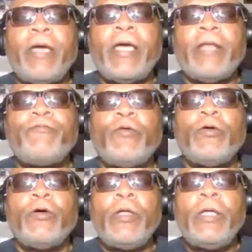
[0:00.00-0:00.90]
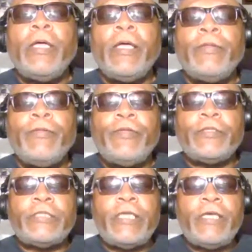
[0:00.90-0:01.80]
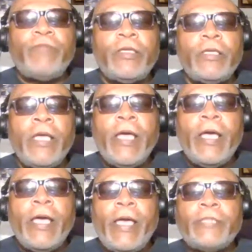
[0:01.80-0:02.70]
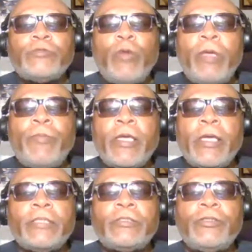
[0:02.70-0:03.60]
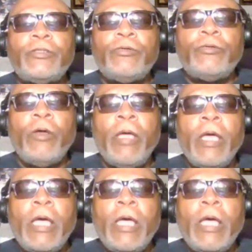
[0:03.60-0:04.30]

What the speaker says: this evening as we begin to look at